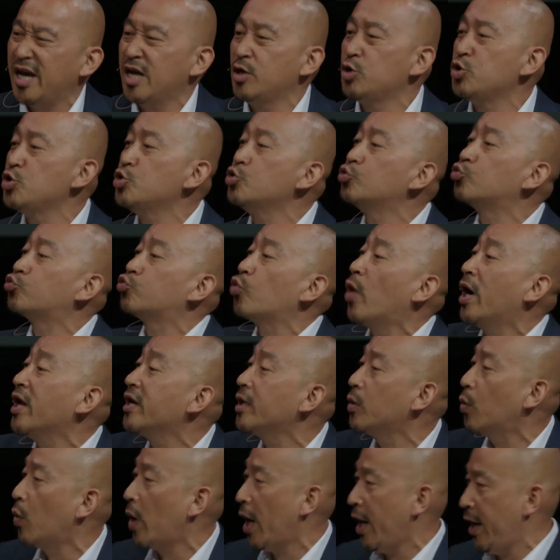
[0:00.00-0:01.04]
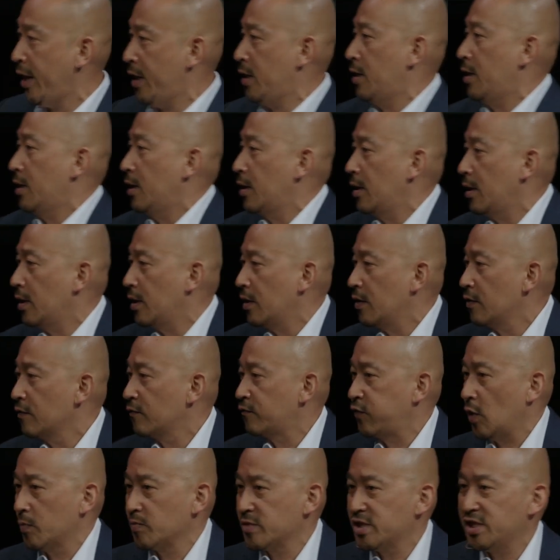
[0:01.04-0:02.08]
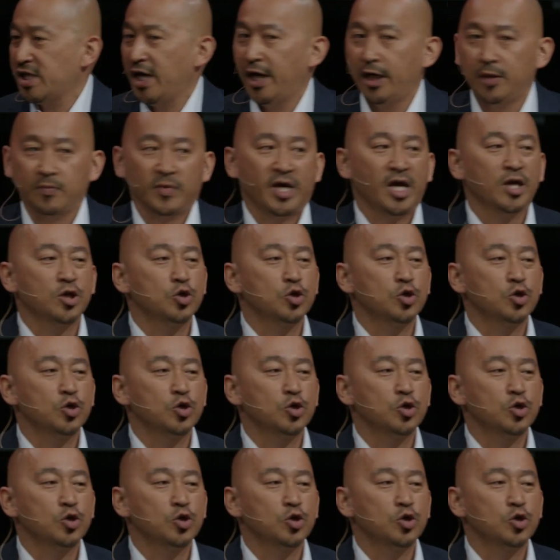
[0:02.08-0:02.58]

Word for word: Can you run away from shame?